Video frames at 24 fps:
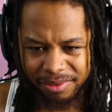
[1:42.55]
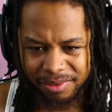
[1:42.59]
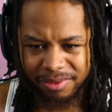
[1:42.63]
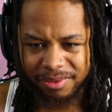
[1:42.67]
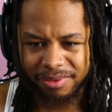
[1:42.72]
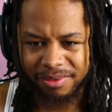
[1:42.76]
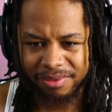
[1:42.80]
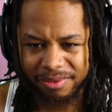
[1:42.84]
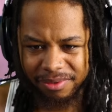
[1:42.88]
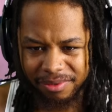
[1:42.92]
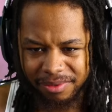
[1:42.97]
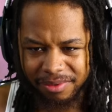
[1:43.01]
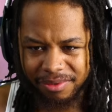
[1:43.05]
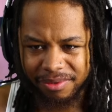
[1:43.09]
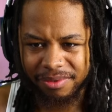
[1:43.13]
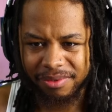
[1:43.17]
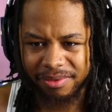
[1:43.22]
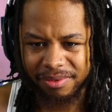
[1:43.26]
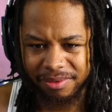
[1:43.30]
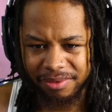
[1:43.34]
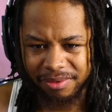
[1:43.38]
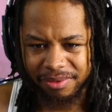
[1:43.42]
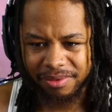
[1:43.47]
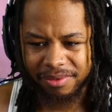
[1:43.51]
You know when
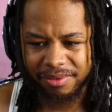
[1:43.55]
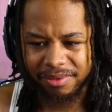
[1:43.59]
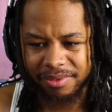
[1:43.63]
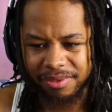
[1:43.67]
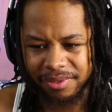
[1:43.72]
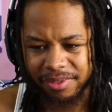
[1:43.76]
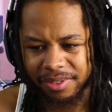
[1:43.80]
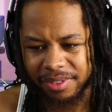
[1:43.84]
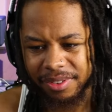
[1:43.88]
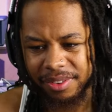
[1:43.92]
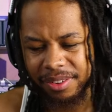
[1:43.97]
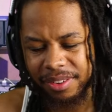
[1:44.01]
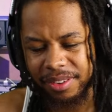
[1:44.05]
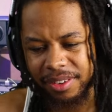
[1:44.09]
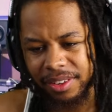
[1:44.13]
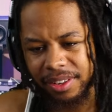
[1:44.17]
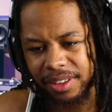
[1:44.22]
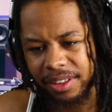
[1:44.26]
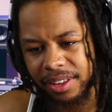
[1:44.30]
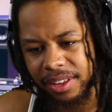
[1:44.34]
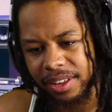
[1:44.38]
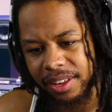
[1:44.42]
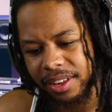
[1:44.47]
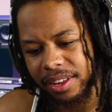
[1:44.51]
shit gets real, trying to make
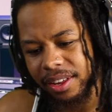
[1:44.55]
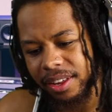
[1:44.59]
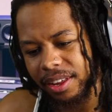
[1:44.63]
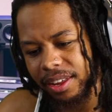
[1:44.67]
it shout.